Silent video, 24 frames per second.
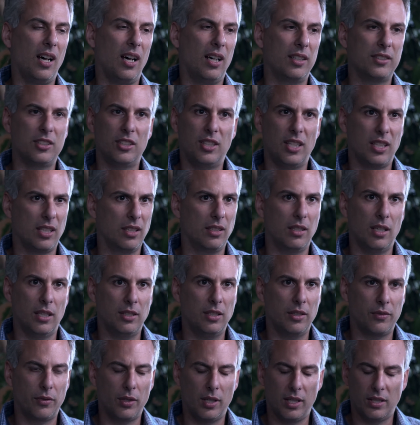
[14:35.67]
to take a
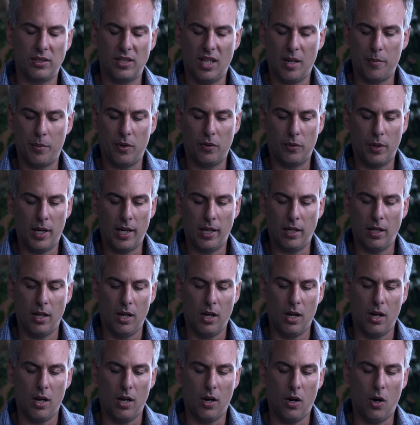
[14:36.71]
different example, right?
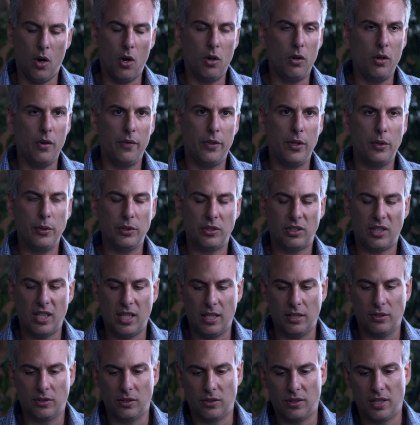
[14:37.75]
All of those
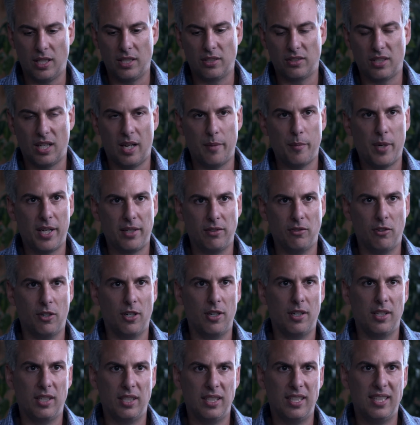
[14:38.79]
things are things that I might
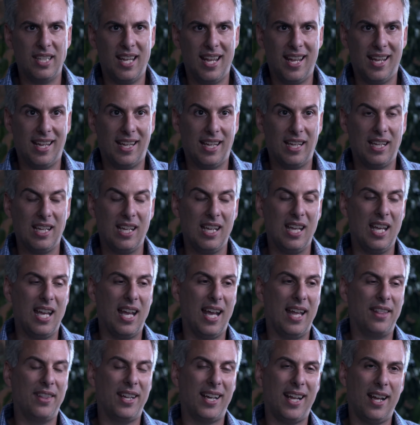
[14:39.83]
learn in today,
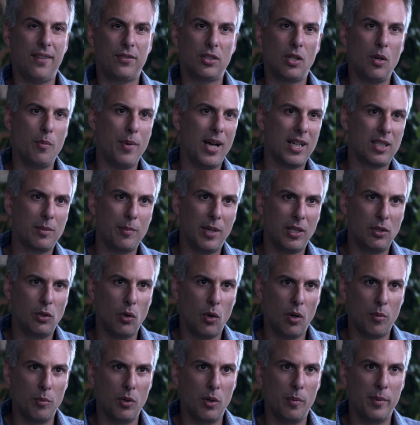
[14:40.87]
and then I have to go back to my
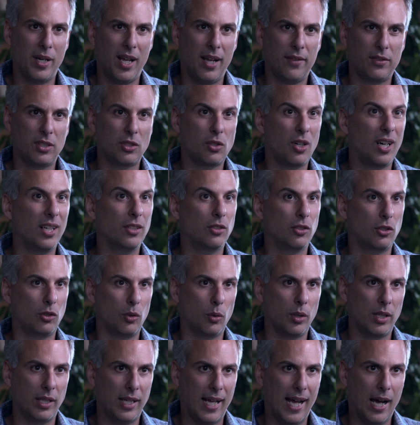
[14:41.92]
dorm room and I have to try and
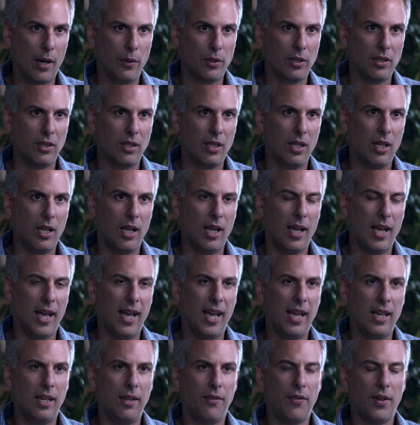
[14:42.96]
sort it out.
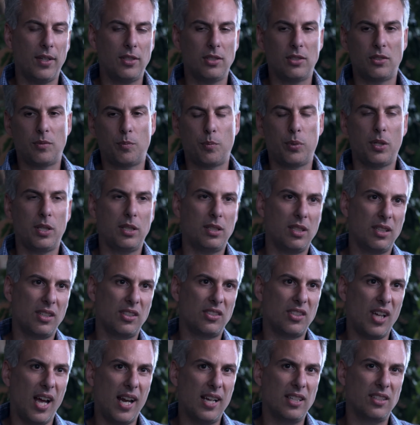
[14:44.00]
And if I just put it to the
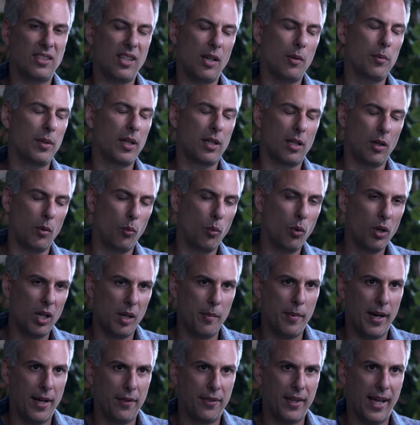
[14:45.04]
side and say, I'm not going to worry
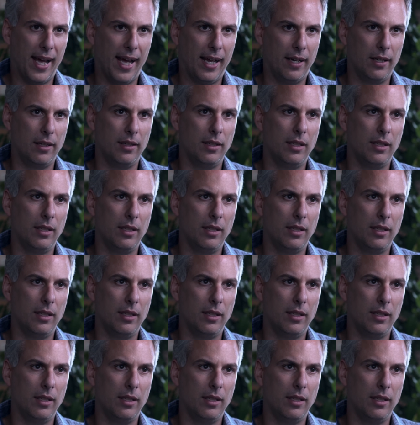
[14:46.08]
about that,